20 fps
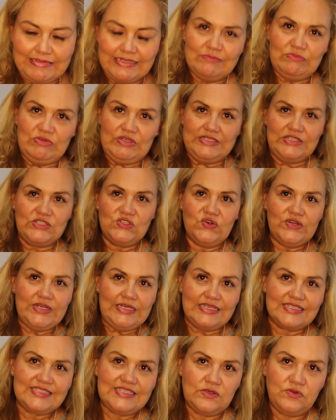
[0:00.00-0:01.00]
I'm really
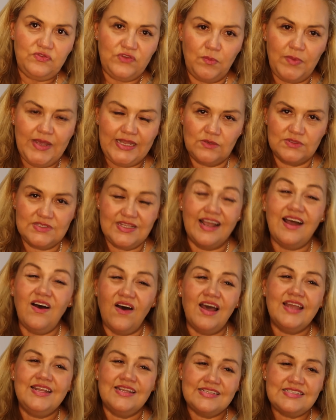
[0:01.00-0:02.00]
sorry, I still feel bad. I was like, oh
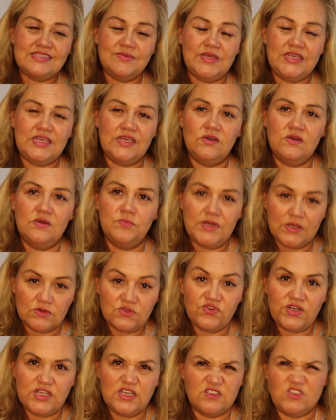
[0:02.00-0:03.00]
hi, nice to meet you. But I
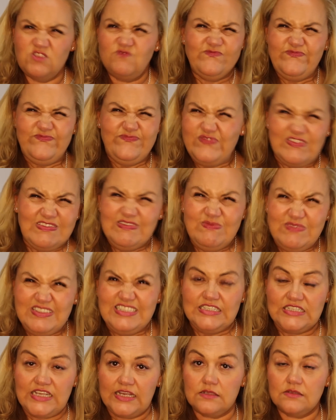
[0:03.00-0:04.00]
was really going, you fucking,
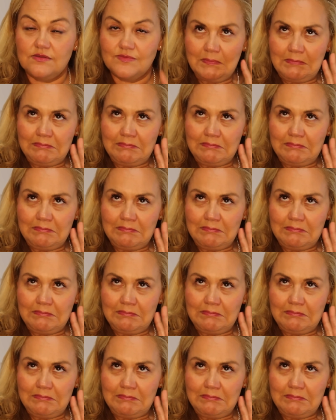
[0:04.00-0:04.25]
like,